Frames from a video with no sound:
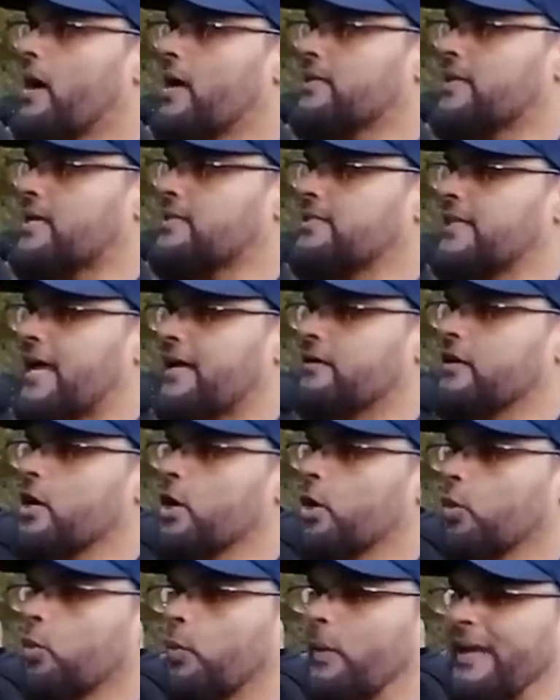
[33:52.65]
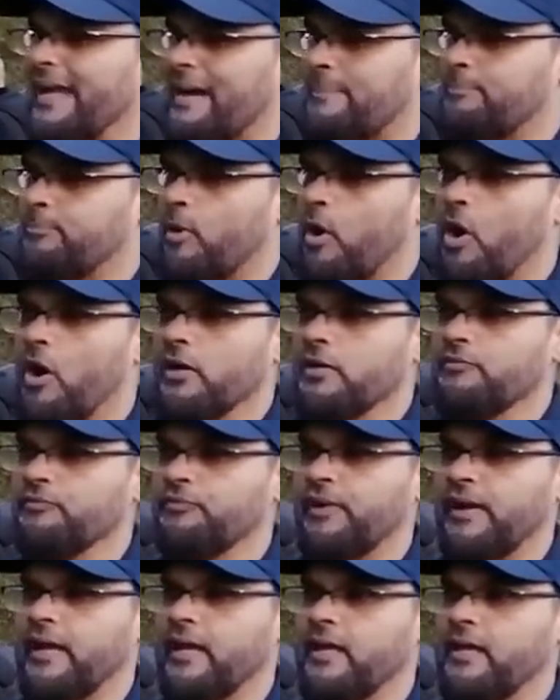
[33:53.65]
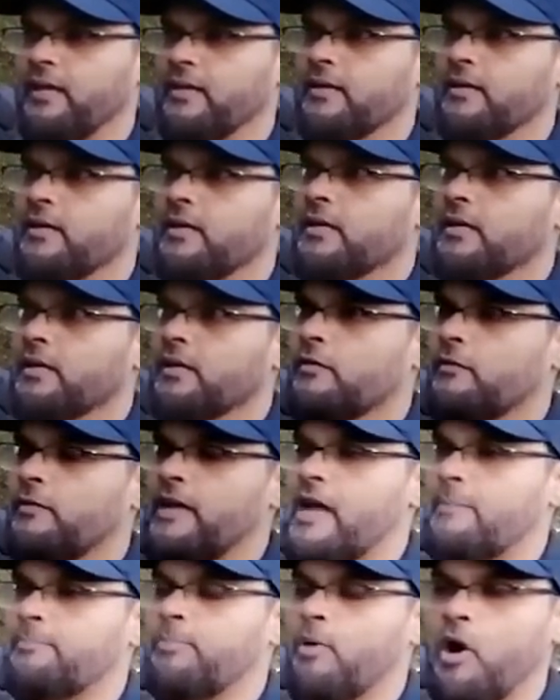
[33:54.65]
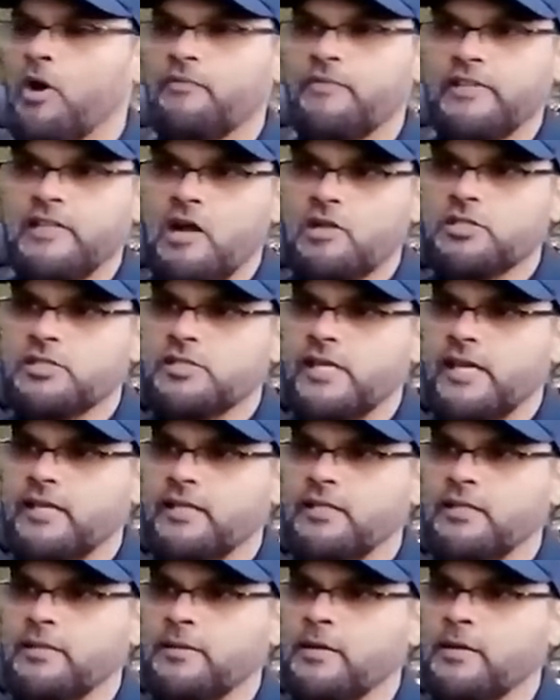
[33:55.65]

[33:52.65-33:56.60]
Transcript: as i said we are born free we are born without sin